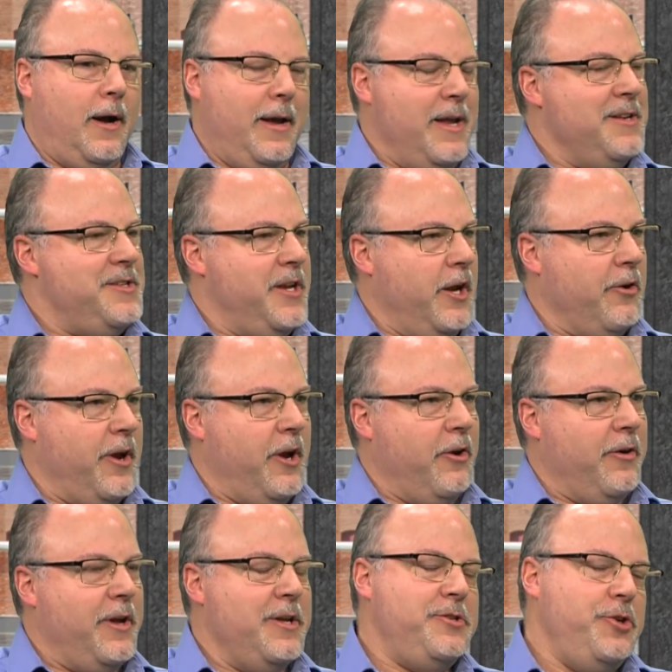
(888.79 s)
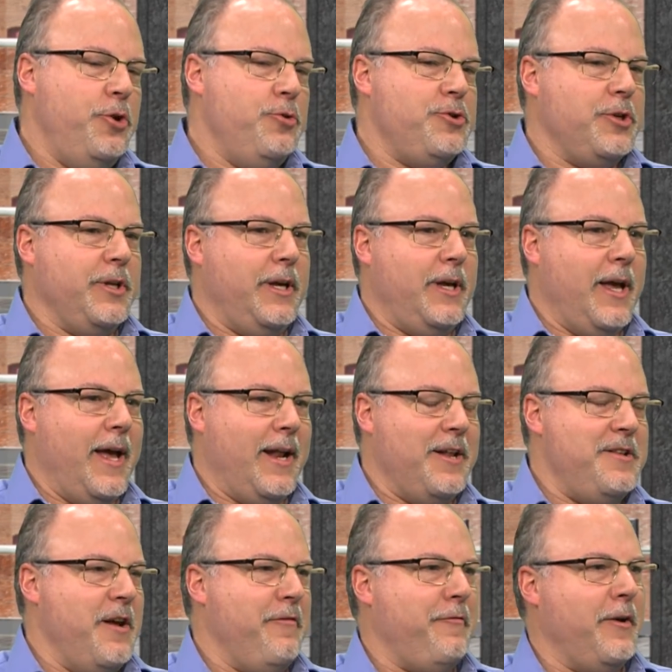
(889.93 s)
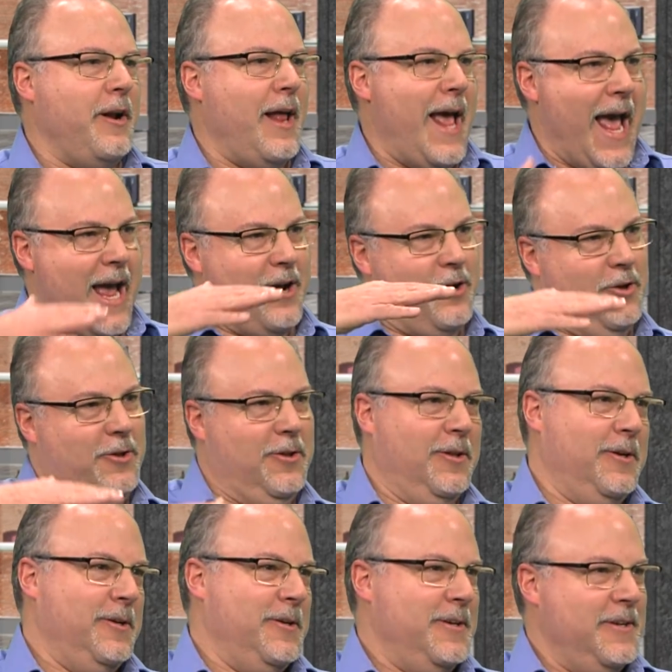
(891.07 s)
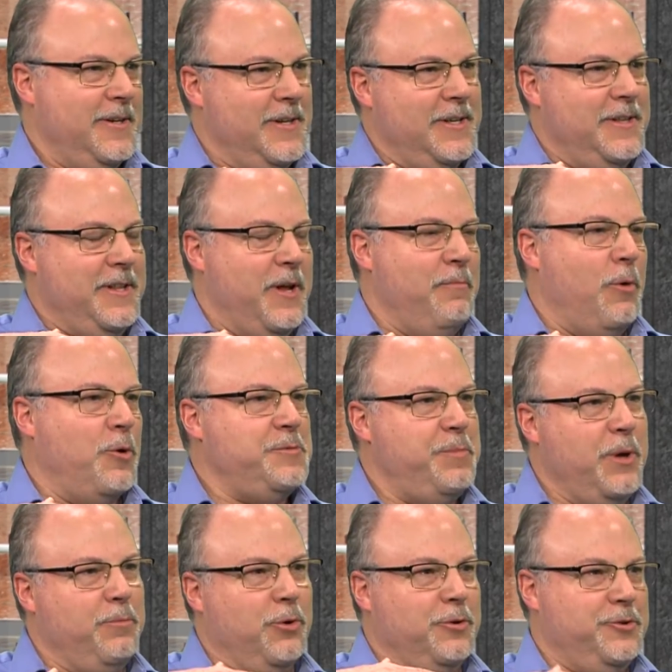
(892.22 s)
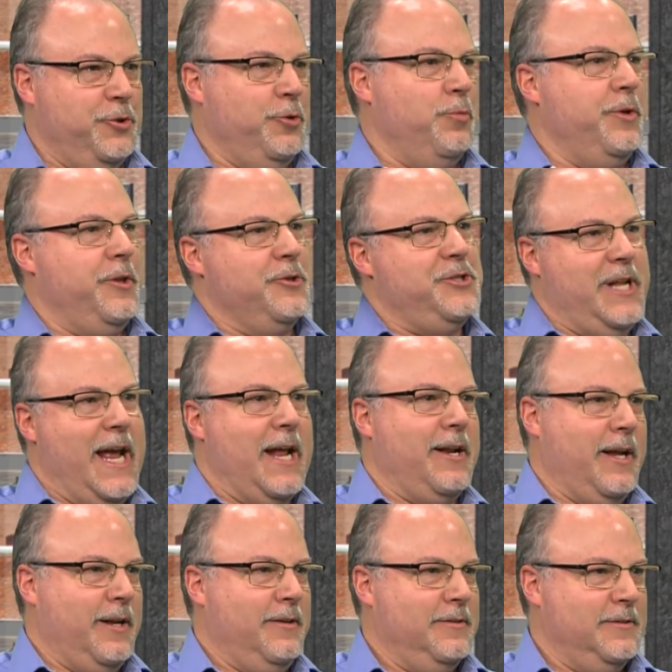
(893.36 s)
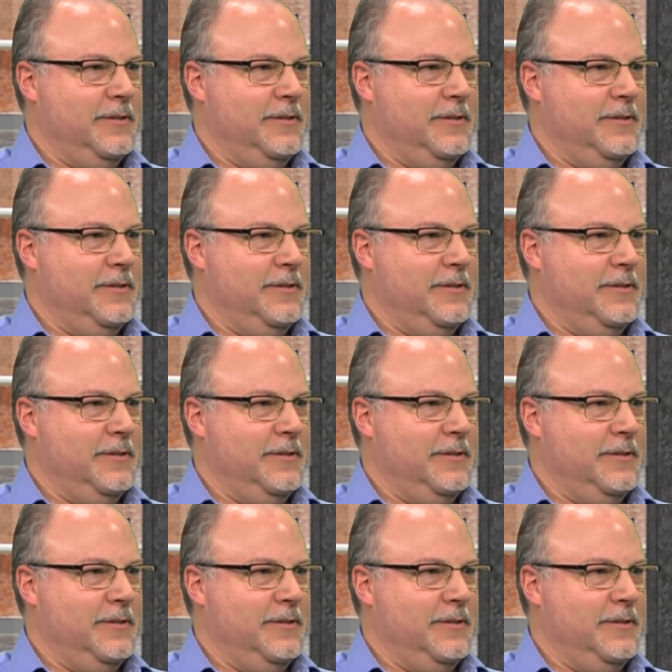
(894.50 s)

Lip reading: interior is usually at a different angle than most people do when they're standing.